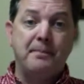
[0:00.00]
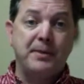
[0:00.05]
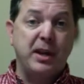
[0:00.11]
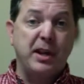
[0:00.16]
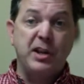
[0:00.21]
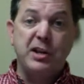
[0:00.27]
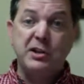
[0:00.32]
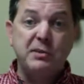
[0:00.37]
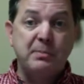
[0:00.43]

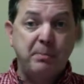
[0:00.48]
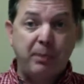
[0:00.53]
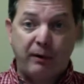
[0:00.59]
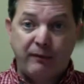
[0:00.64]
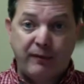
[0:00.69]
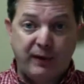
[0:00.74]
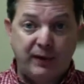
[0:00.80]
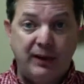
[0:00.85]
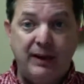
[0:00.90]
is
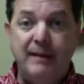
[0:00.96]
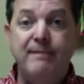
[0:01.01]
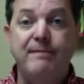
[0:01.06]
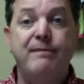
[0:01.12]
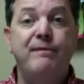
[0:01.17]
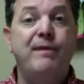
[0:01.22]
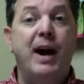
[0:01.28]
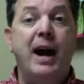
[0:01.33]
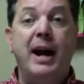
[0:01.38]
perfectly
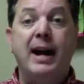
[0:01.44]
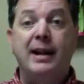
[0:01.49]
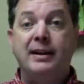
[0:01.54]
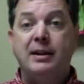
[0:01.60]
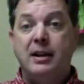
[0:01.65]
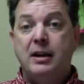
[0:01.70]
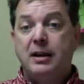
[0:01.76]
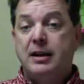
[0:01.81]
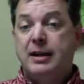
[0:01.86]
fine.